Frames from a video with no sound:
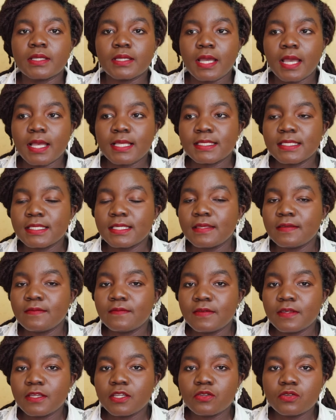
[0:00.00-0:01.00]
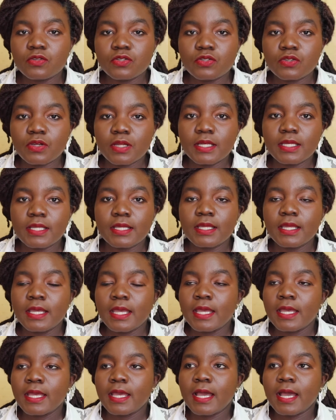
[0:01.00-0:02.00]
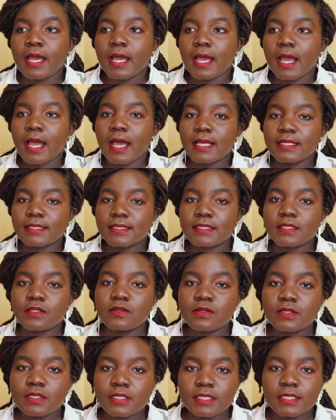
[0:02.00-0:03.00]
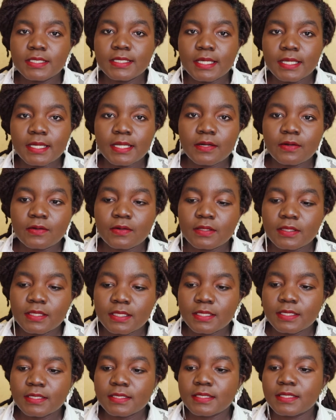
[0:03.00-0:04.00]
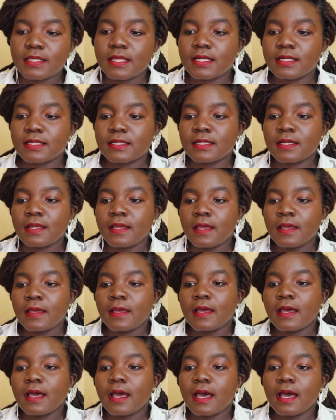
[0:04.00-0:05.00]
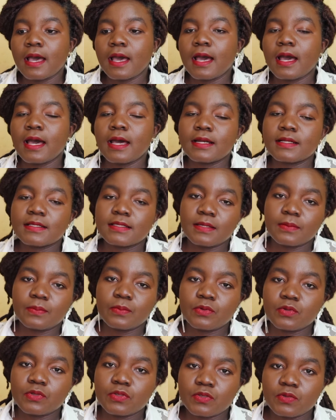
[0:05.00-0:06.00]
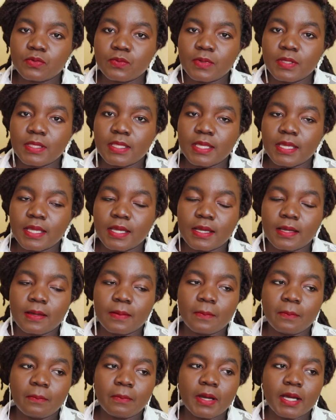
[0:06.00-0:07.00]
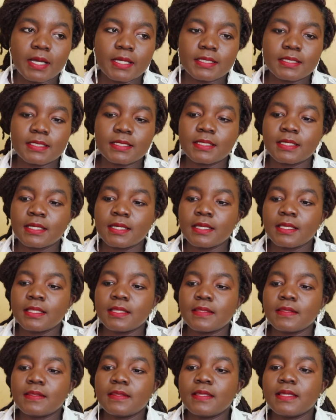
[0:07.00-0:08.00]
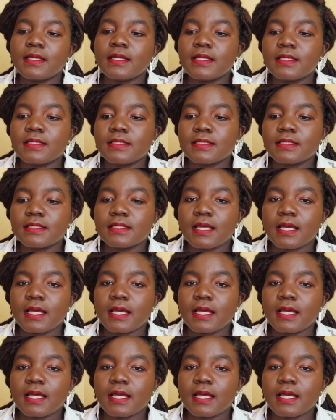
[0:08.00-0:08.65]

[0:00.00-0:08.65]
a CV usually has those general things that are supposed to be there, but there is